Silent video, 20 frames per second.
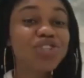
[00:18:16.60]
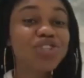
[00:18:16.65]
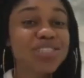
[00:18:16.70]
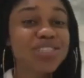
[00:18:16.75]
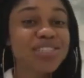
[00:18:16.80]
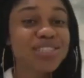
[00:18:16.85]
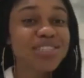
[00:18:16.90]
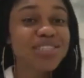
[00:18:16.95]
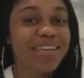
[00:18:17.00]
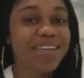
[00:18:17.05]

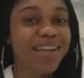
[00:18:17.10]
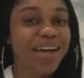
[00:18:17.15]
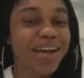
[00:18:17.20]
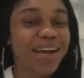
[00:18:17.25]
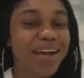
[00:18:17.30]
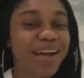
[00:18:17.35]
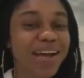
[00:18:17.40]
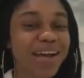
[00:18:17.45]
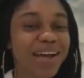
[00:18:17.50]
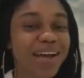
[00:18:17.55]
John
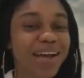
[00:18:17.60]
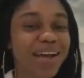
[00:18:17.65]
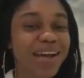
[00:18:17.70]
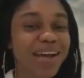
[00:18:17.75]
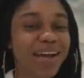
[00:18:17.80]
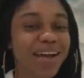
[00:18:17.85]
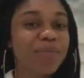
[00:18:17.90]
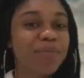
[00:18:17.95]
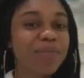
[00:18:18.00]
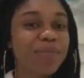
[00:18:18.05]
Cena
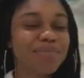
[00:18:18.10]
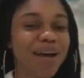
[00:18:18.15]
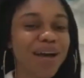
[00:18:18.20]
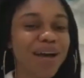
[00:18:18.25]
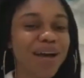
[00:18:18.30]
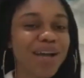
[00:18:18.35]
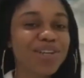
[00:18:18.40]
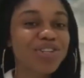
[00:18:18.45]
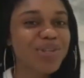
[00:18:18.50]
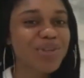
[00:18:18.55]
by
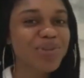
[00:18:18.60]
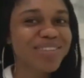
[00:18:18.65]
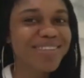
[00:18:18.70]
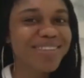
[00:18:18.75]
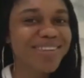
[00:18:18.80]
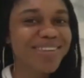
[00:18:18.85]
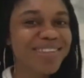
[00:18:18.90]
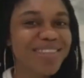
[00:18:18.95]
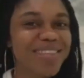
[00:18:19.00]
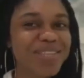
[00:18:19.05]
by Sho
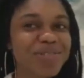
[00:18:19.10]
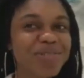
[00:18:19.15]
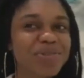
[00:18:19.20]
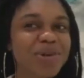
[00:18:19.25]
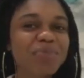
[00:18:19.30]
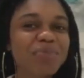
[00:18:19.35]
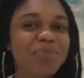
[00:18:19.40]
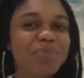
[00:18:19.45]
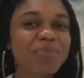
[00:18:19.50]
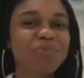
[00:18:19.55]
Madjozi. The
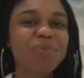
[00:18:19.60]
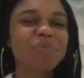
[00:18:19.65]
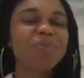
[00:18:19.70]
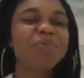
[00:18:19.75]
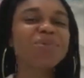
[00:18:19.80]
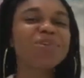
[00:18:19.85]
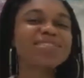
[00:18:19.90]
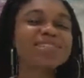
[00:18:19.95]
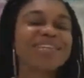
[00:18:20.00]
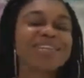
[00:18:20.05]
song people
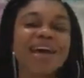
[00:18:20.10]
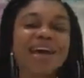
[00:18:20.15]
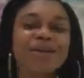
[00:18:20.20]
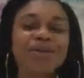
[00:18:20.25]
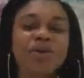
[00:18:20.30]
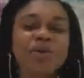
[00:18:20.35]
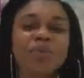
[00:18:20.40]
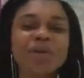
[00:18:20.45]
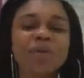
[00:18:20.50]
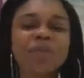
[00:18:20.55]
were saying I
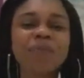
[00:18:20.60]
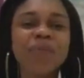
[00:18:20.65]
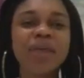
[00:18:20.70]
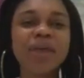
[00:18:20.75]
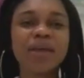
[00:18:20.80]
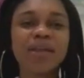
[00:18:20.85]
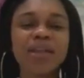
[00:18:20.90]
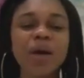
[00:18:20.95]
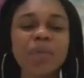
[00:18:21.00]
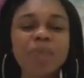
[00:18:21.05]
copied.
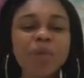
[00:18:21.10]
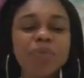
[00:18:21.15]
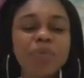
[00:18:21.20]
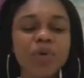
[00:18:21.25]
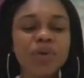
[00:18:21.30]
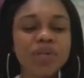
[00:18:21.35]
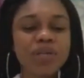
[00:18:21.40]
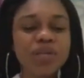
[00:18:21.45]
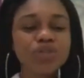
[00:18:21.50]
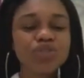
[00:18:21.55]
Now
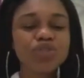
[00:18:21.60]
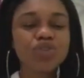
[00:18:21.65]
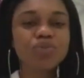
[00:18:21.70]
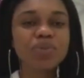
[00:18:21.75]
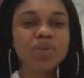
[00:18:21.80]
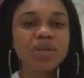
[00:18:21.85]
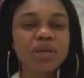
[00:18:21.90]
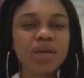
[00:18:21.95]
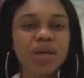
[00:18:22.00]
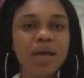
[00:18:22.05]
okay. people need to
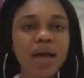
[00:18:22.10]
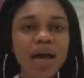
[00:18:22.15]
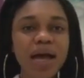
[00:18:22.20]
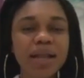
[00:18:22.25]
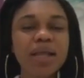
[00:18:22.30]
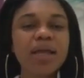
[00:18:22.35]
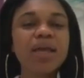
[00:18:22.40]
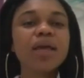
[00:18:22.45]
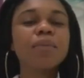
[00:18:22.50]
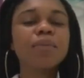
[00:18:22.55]
be
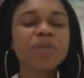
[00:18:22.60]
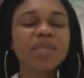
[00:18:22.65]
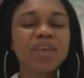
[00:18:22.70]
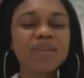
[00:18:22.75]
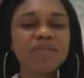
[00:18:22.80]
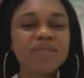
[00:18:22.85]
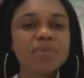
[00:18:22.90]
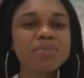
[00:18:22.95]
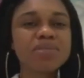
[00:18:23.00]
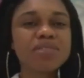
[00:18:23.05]

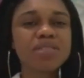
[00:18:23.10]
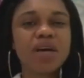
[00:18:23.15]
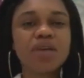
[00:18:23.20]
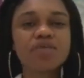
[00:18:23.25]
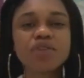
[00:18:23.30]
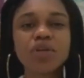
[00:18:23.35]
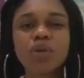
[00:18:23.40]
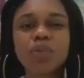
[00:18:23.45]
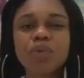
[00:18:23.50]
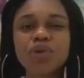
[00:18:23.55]
give
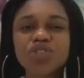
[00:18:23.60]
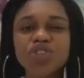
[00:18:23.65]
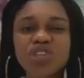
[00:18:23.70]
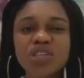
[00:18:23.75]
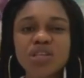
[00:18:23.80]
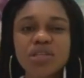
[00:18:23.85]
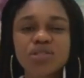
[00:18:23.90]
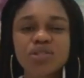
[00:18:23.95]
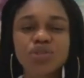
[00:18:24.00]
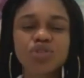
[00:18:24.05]
themselves an
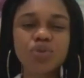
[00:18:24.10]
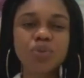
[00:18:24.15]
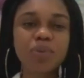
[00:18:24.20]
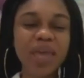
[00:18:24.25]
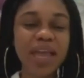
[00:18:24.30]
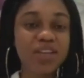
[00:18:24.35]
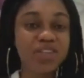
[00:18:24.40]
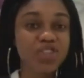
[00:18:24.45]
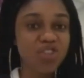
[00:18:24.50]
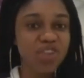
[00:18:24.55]
opportunity to
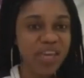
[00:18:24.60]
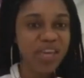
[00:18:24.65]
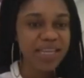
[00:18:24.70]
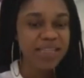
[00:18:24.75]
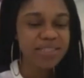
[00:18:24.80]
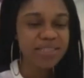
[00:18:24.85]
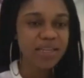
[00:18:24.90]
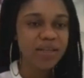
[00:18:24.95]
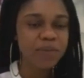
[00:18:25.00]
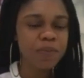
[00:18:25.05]
be
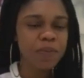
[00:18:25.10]
educated.